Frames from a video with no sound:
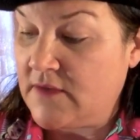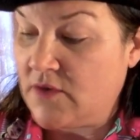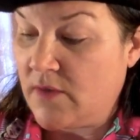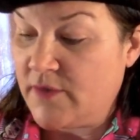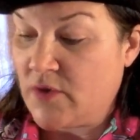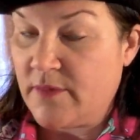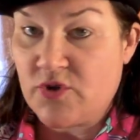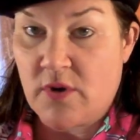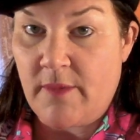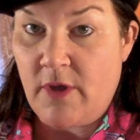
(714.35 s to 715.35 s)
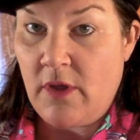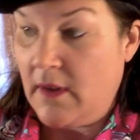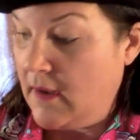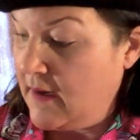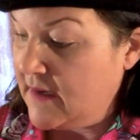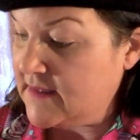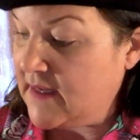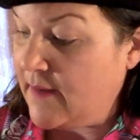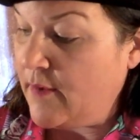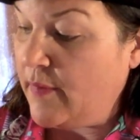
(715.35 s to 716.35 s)
Scribble, scribble, scribble, because
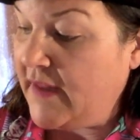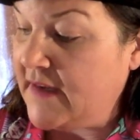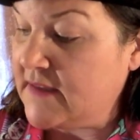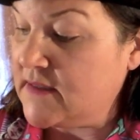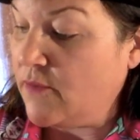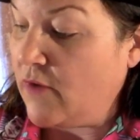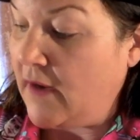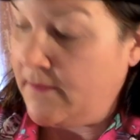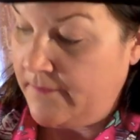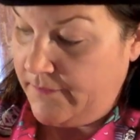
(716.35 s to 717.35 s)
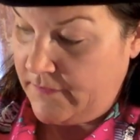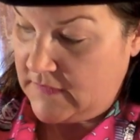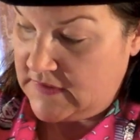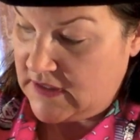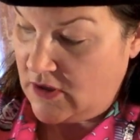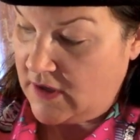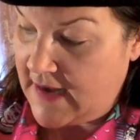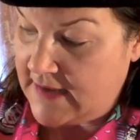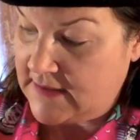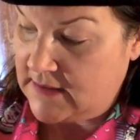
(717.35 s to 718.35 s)
then I'm going to blend in some green. It's going to look
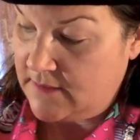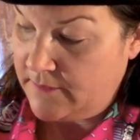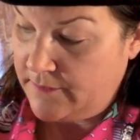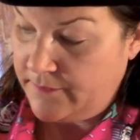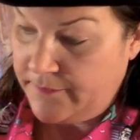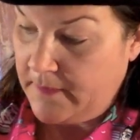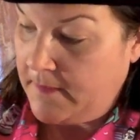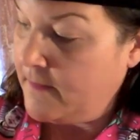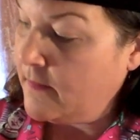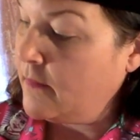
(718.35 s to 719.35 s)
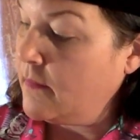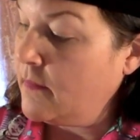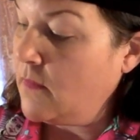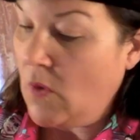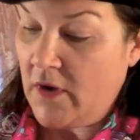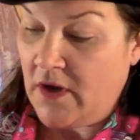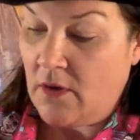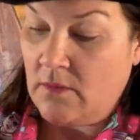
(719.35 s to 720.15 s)
nice. Or, you know,